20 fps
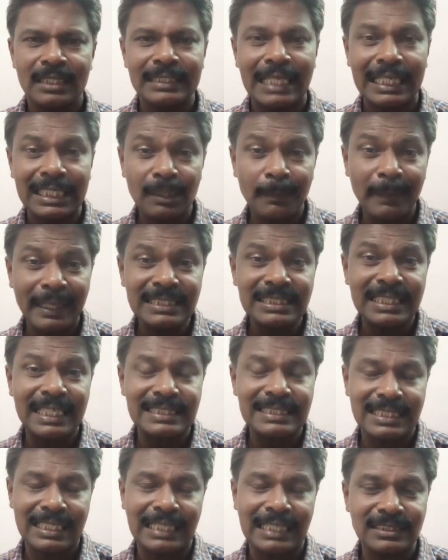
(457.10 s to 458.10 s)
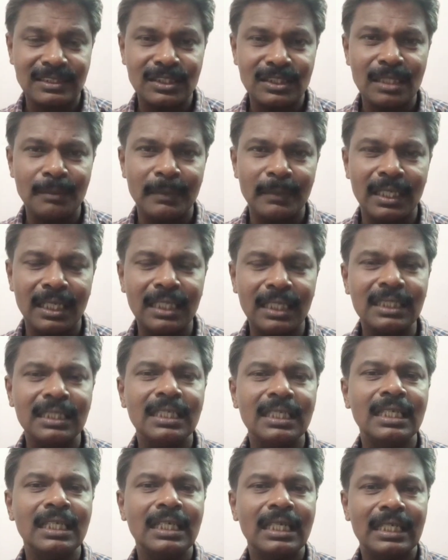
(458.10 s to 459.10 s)
That means his customer
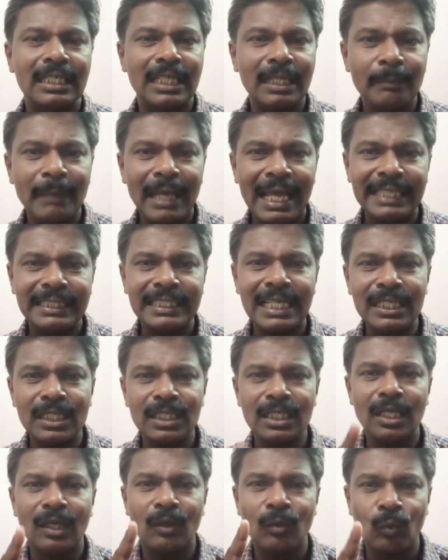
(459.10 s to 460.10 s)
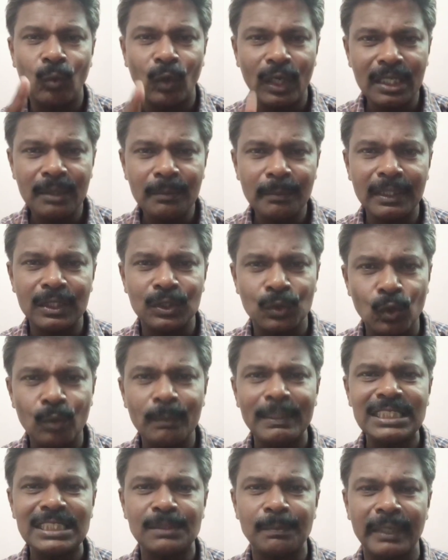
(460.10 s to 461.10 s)
demanded 2
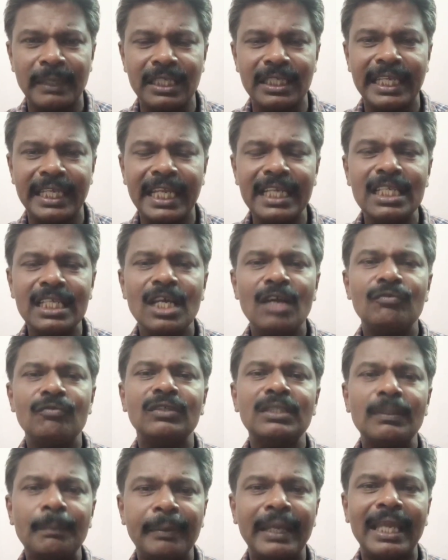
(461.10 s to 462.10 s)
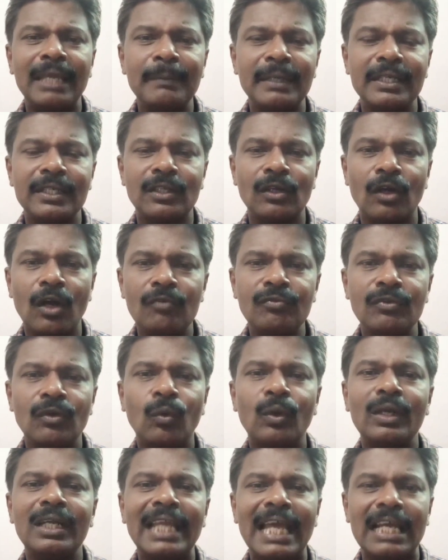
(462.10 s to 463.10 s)
months period for the payment of
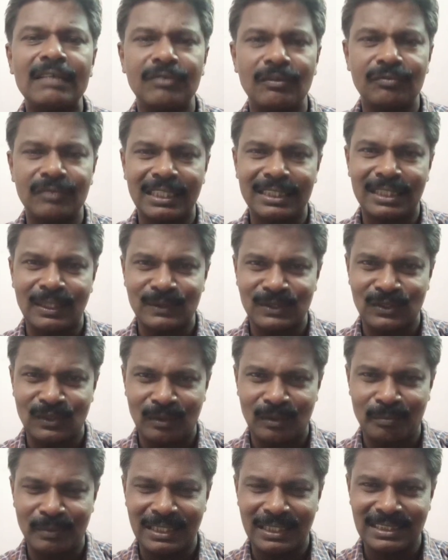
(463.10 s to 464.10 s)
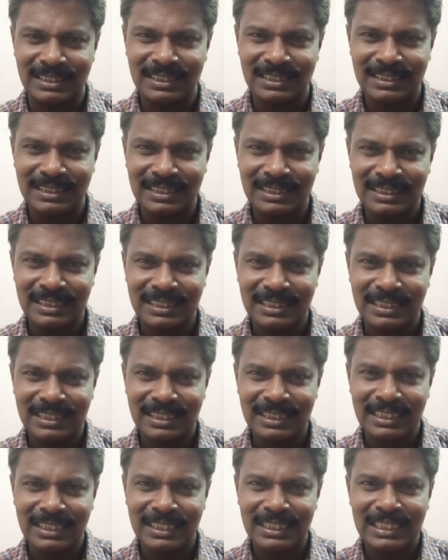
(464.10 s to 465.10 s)
1,50,000 rupees.
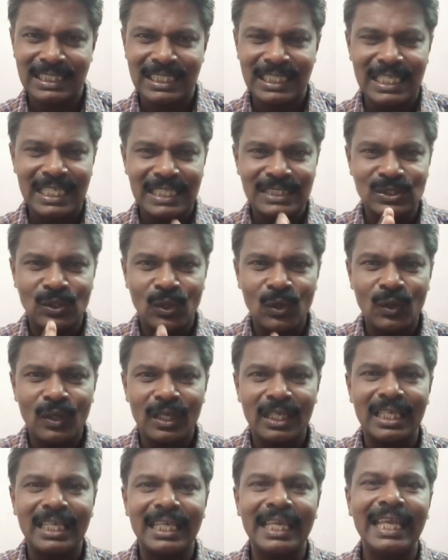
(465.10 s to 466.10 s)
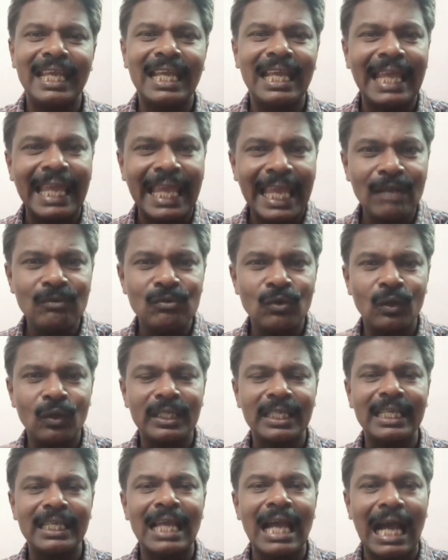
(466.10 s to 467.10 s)
So he gave, or
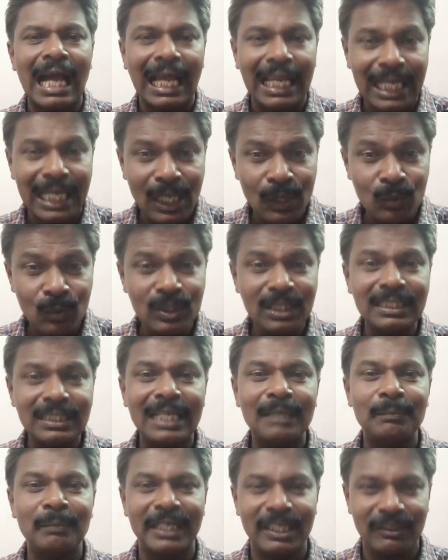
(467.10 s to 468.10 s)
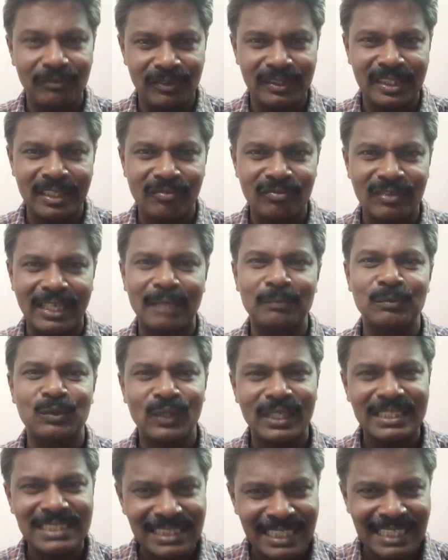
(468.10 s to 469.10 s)
he allowed that benefit of time
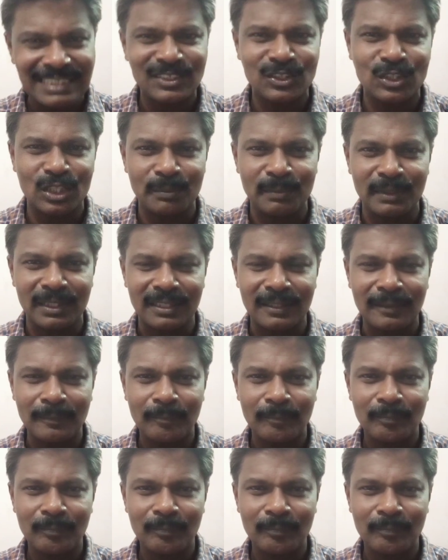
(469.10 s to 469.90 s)
to his customer.